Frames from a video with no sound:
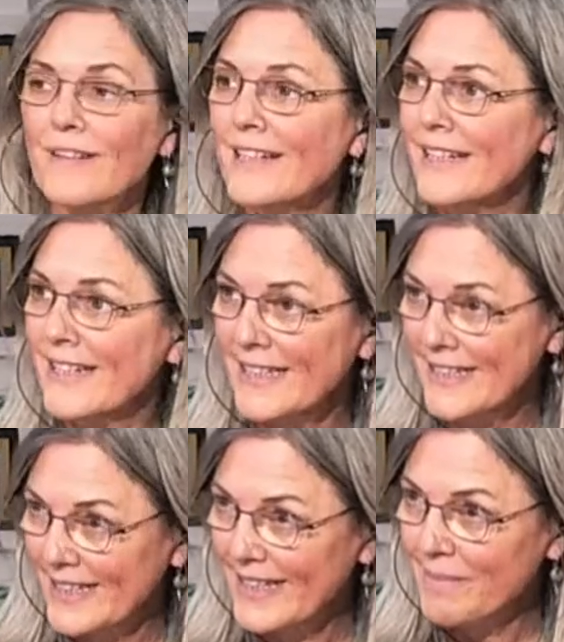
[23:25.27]
And
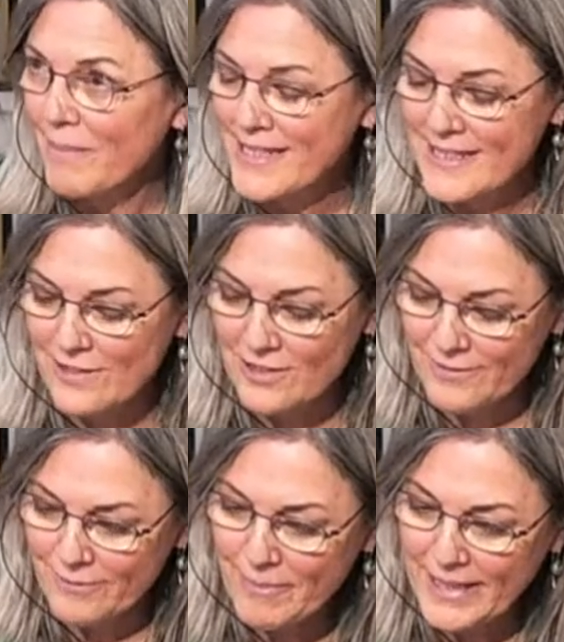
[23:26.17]
the
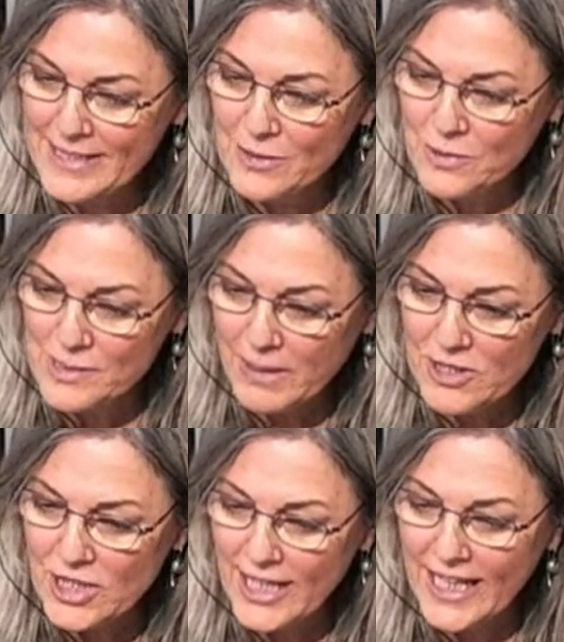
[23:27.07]
Ambassador Mexico was
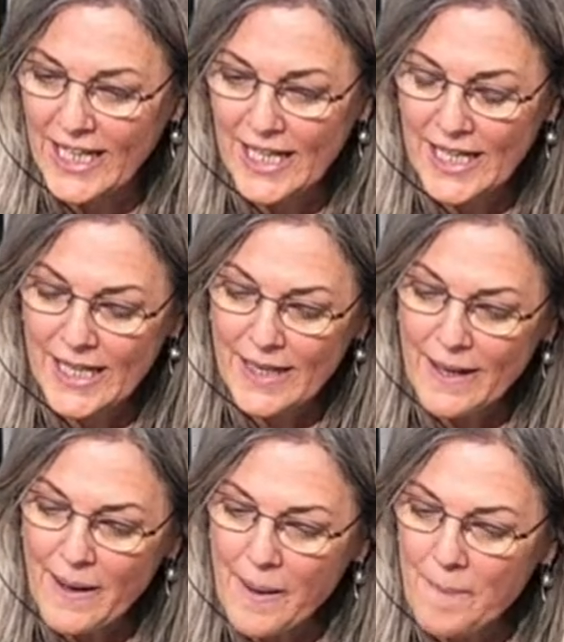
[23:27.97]
mentioning
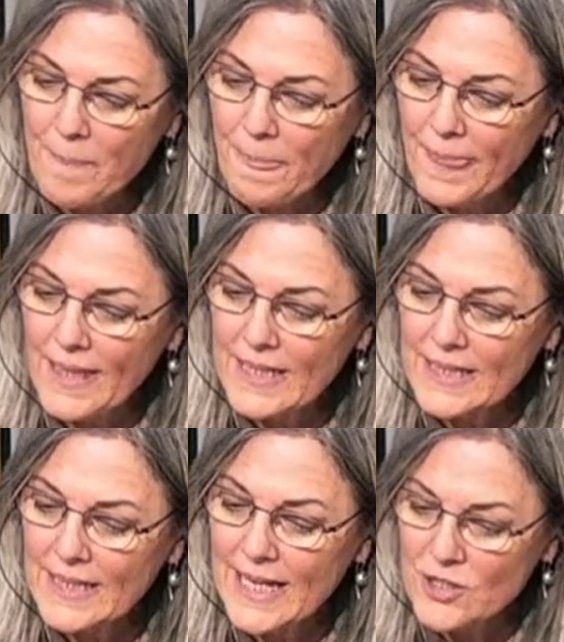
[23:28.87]

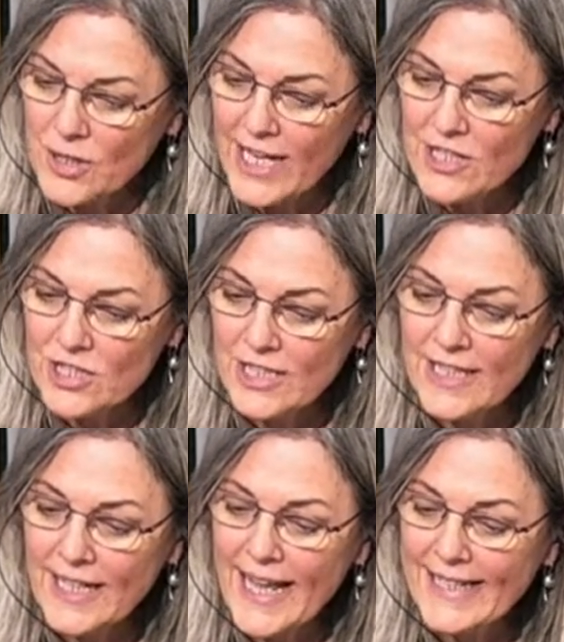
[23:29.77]

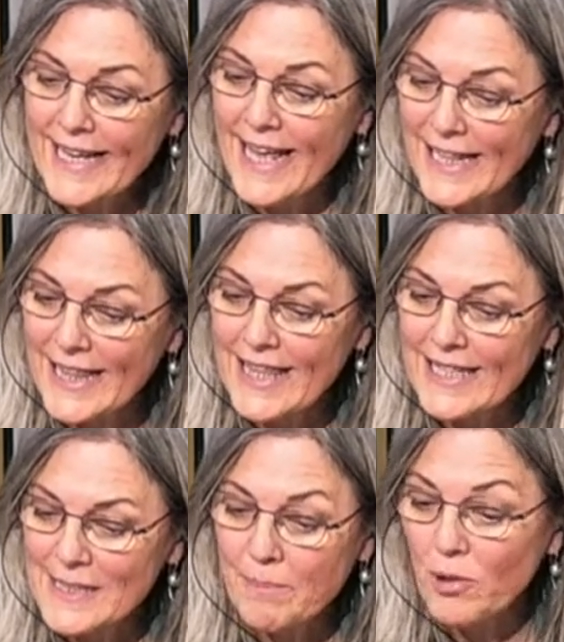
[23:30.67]
education and health
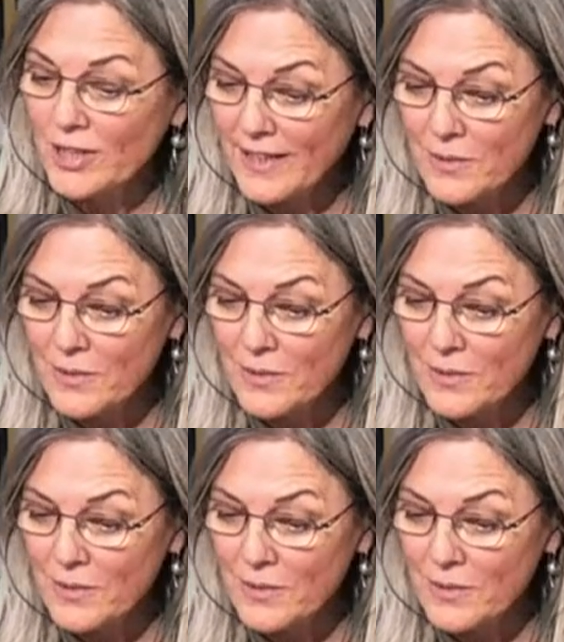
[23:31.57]
is important.